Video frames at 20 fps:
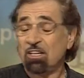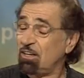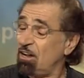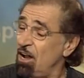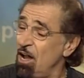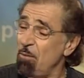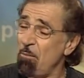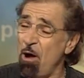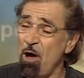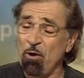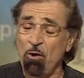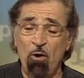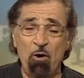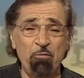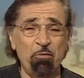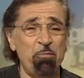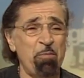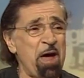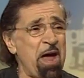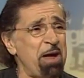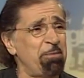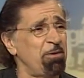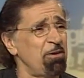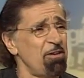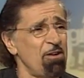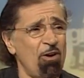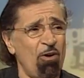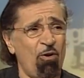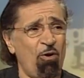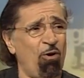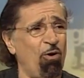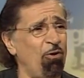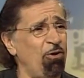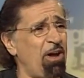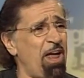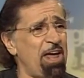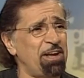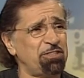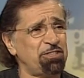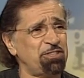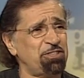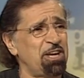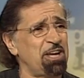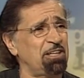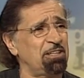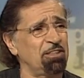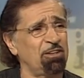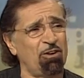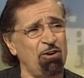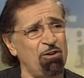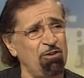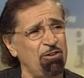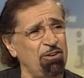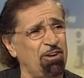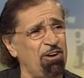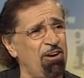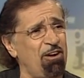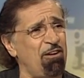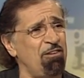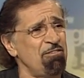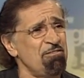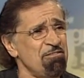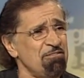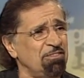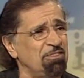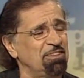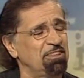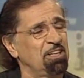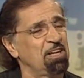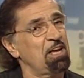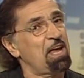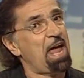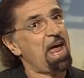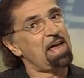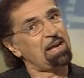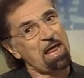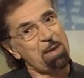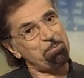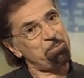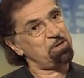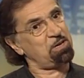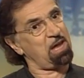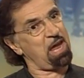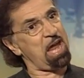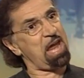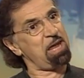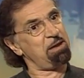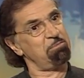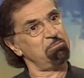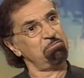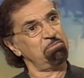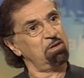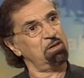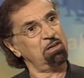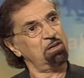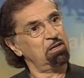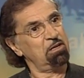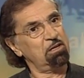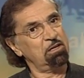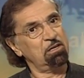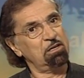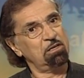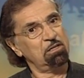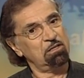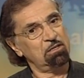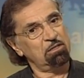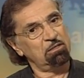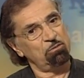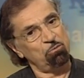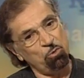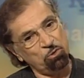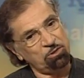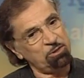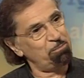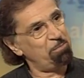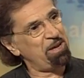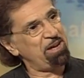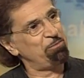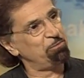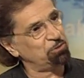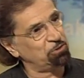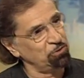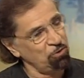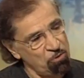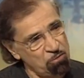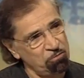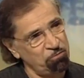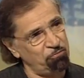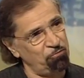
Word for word: come on over baby, whole lot of shaking going on. And that became what the band was known